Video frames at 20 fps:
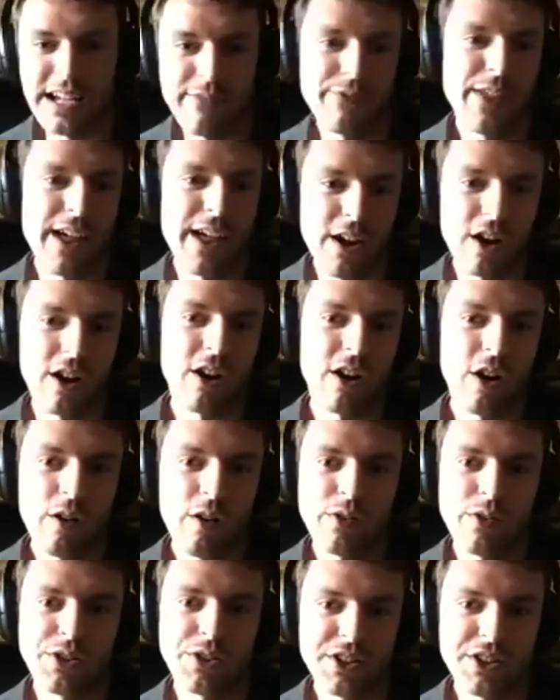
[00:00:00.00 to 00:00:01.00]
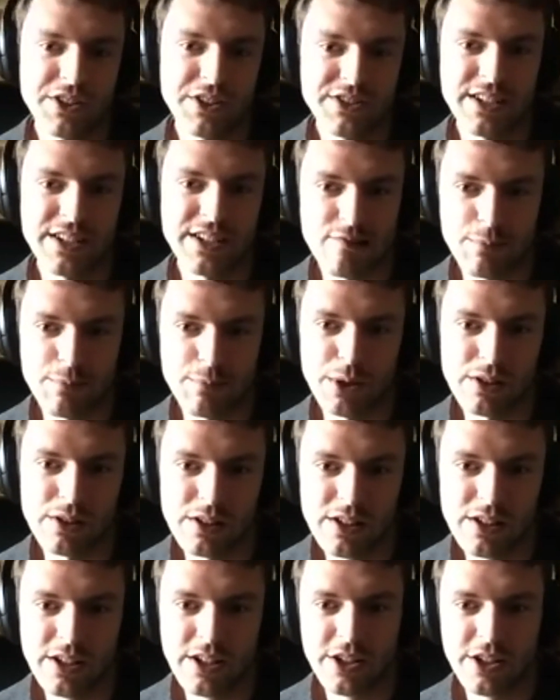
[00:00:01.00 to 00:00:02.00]
they are offered
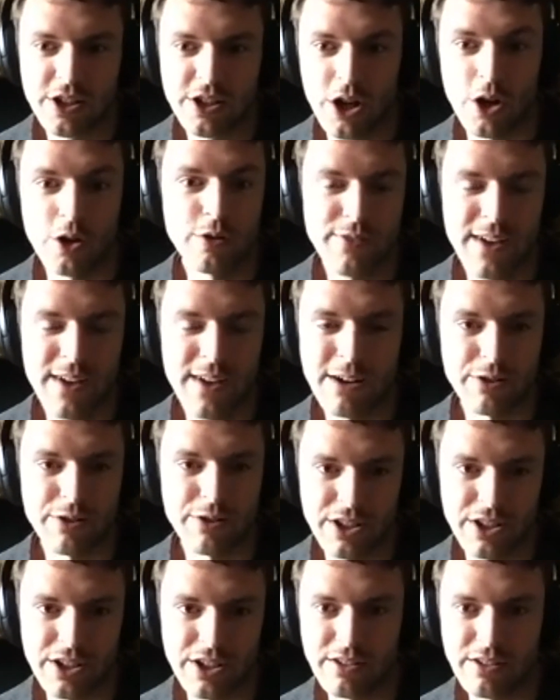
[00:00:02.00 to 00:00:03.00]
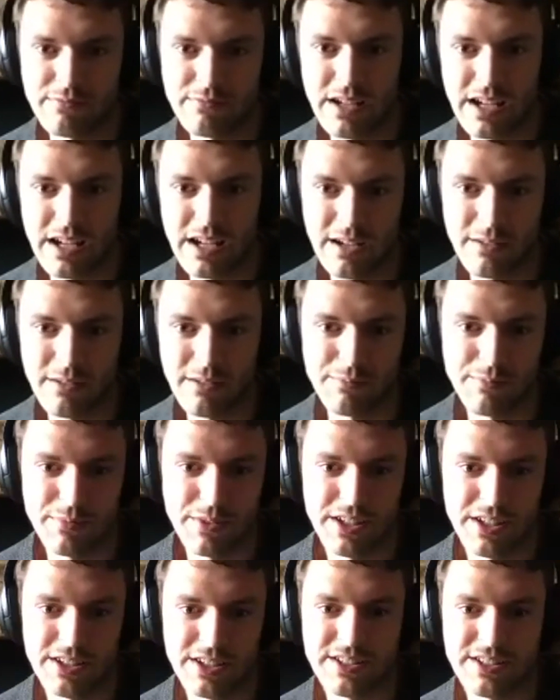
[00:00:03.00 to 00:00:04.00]
considerable co-founder
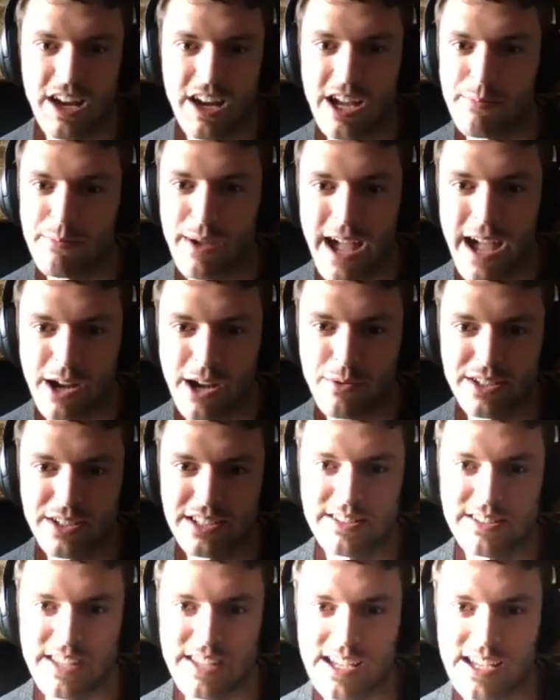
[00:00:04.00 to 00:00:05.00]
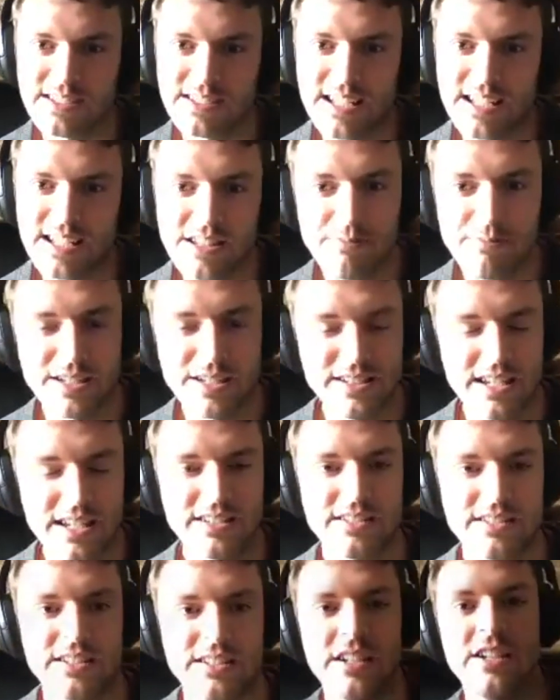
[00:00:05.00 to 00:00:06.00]
type equity stakes in the
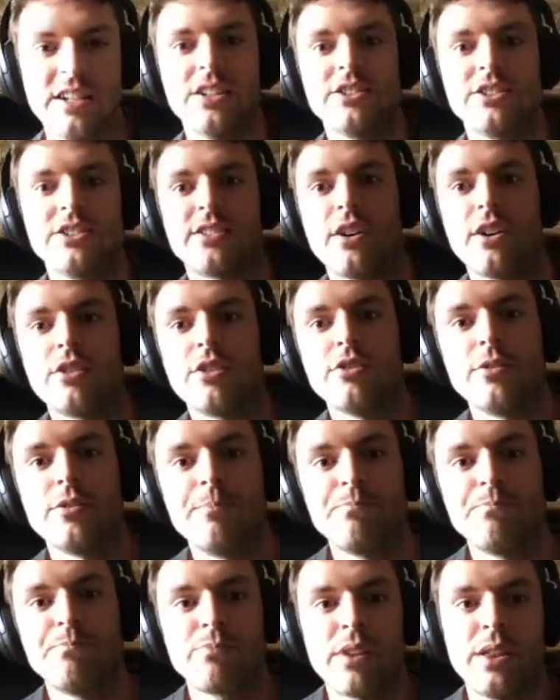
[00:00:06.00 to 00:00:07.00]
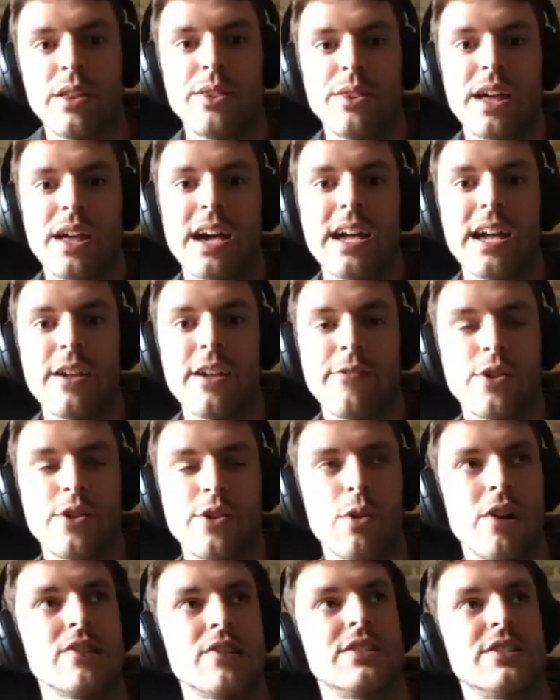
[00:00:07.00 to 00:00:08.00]
business. So if
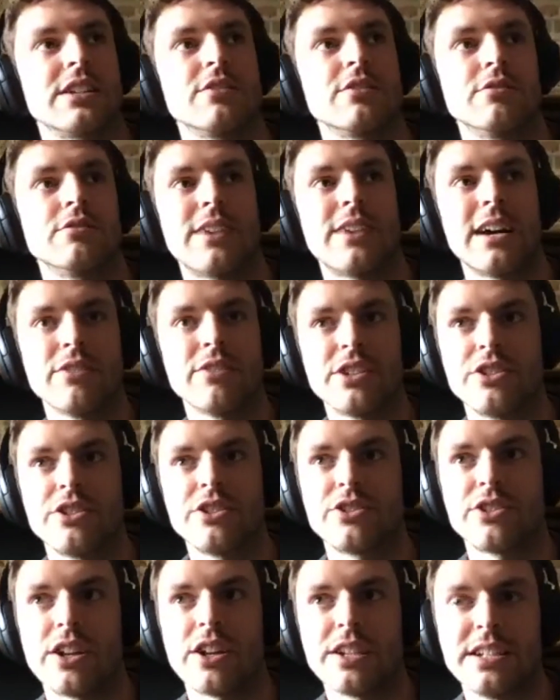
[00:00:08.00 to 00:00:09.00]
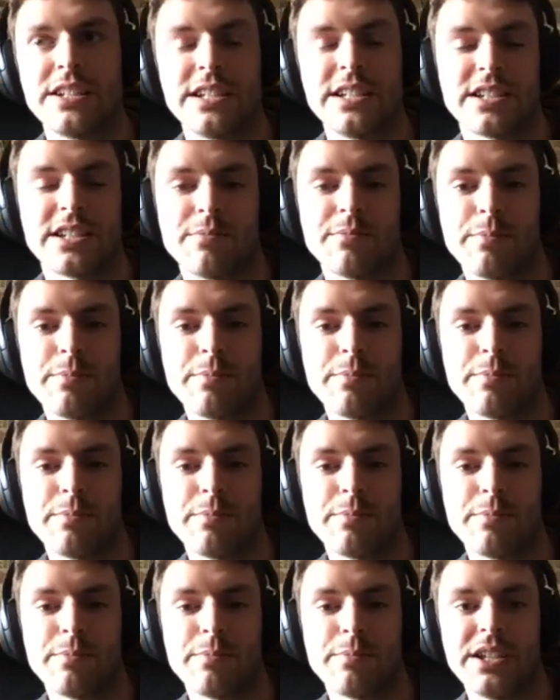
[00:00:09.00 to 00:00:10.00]
you are a single founder, you certainly
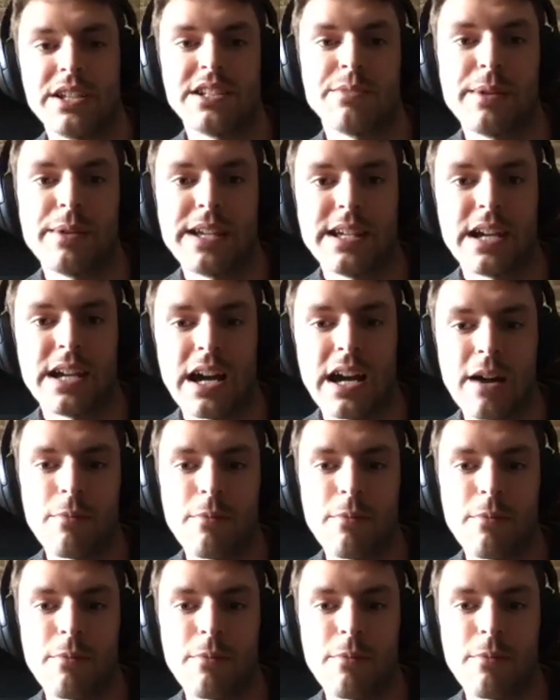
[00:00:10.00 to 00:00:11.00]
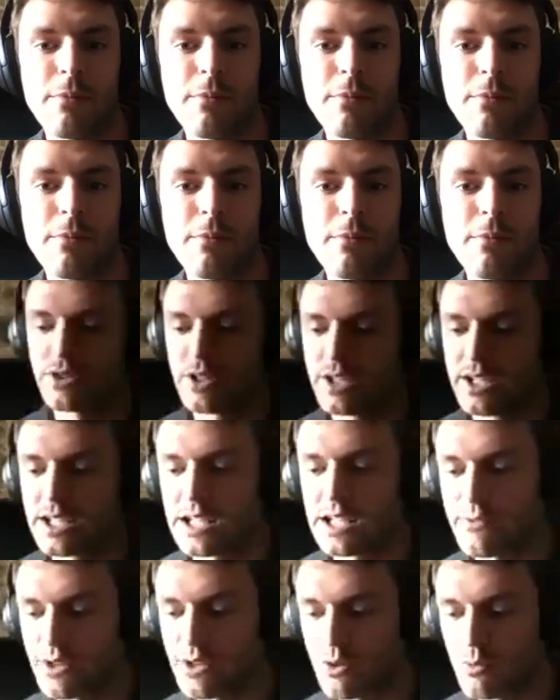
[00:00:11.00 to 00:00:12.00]
need to be open to
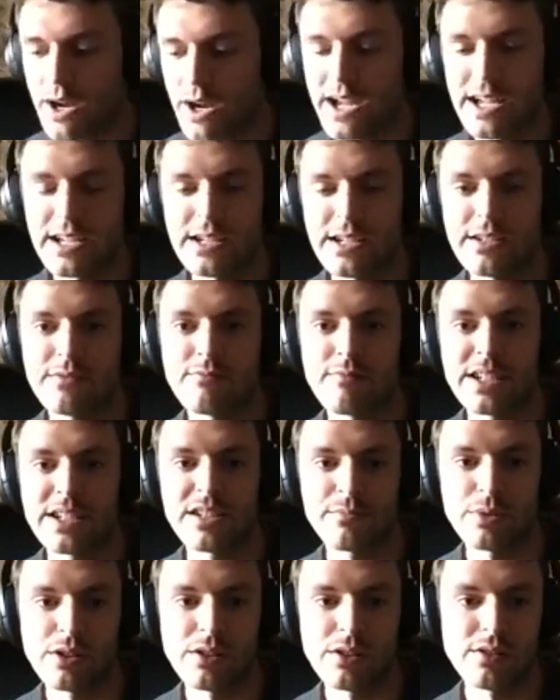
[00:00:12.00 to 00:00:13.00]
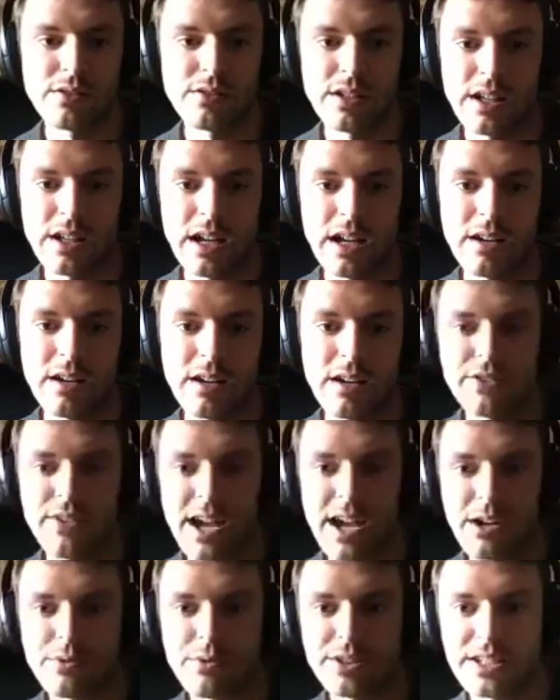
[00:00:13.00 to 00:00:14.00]
giving away reasonable
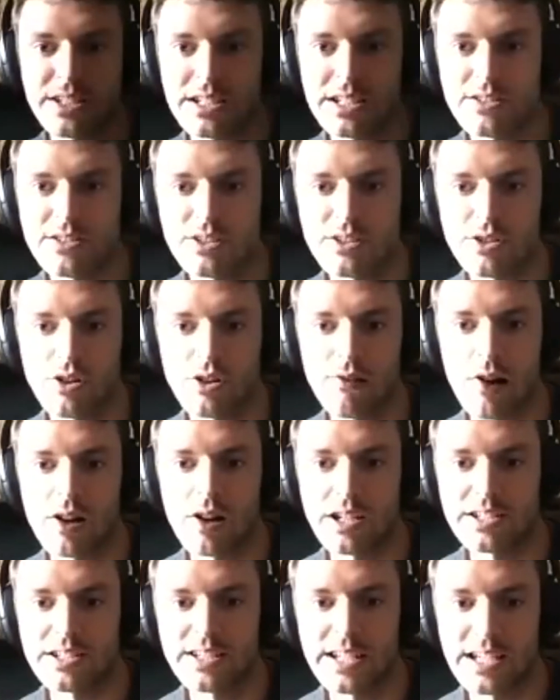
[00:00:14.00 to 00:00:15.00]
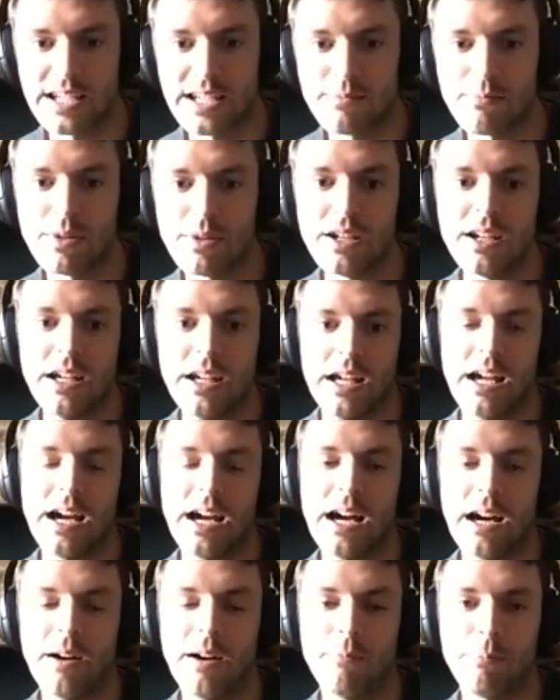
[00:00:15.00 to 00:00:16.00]
amounts of equity to your early team,
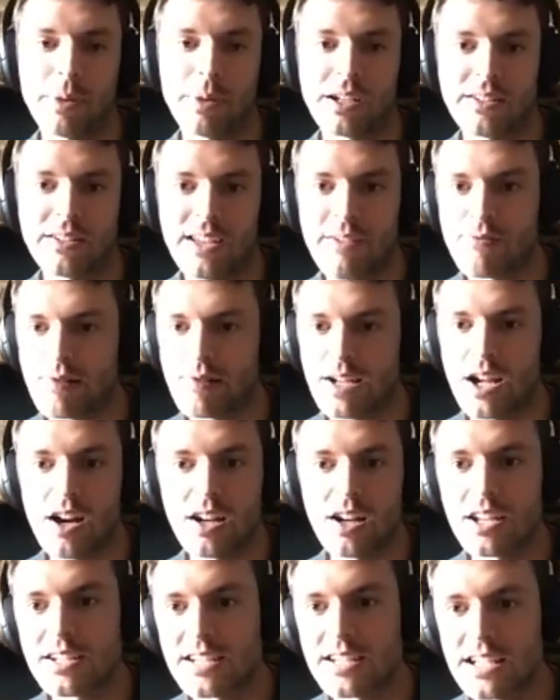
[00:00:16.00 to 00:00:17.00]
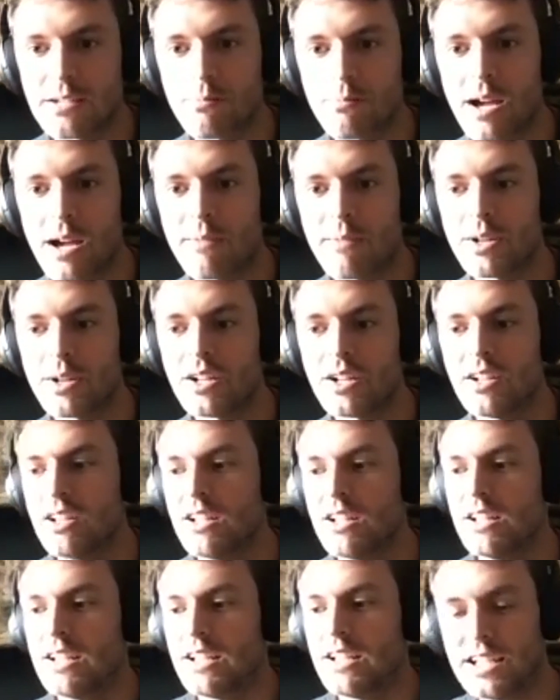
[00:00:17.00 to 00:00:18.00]
because every early team member
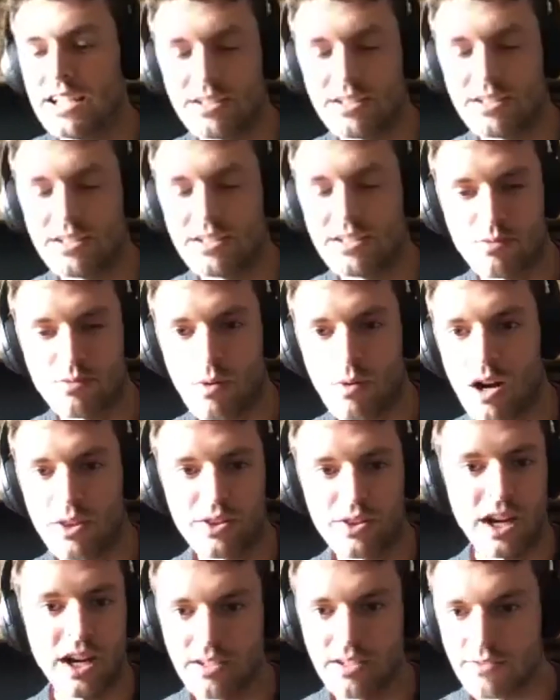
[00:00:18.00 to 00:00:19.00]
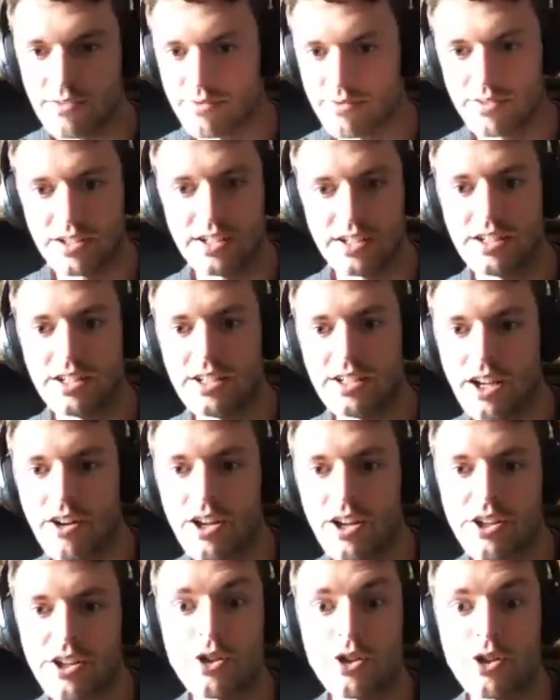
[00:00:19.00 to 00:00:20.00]
is worth kind of a
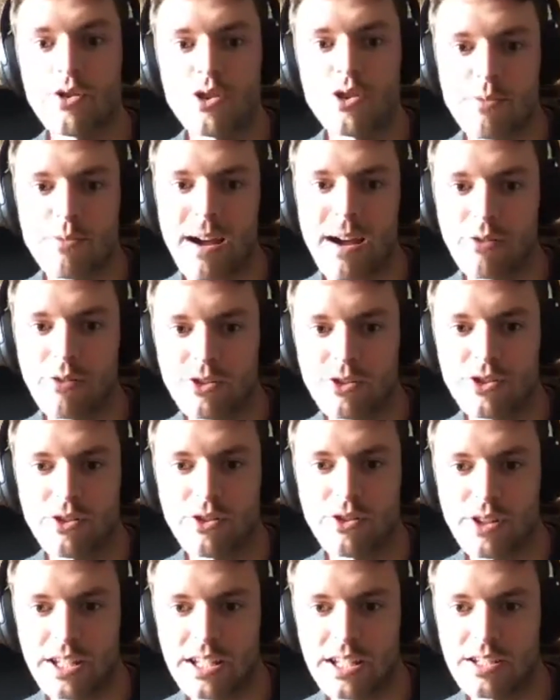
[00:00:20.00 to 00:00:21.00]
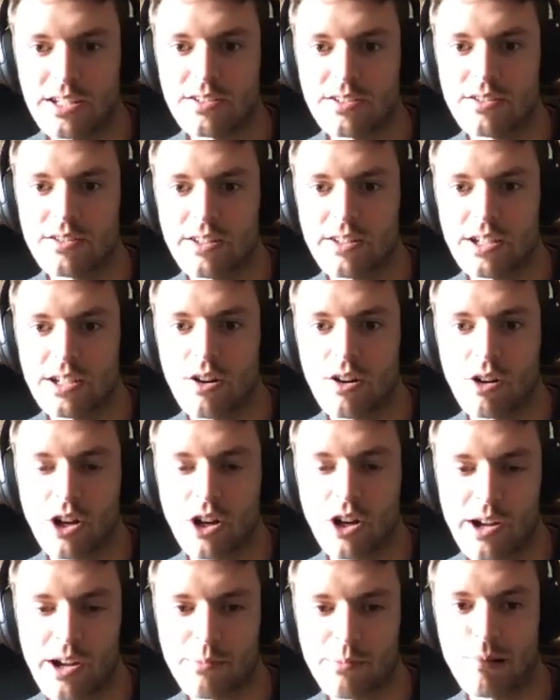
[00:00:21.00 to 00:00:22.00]
huge amount to the
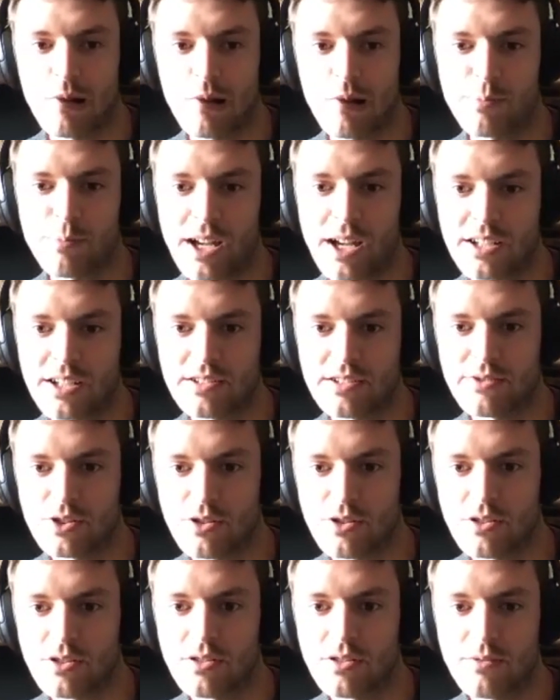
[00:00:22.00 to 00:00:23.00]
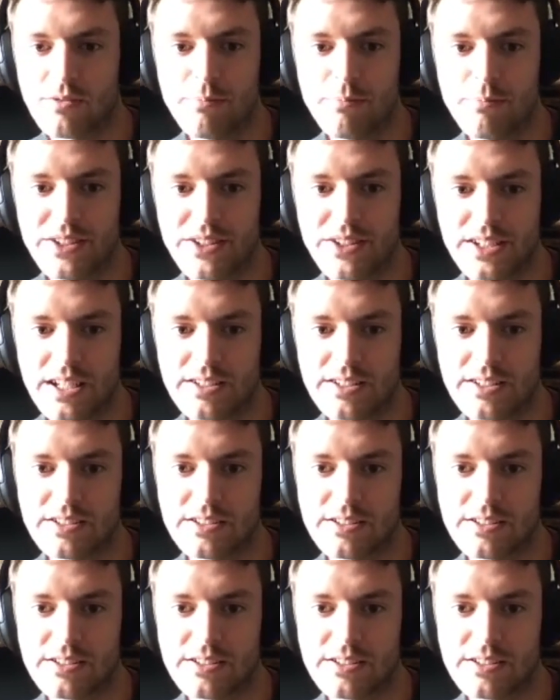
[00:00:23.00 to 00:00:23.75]
ongoing prospects of your business.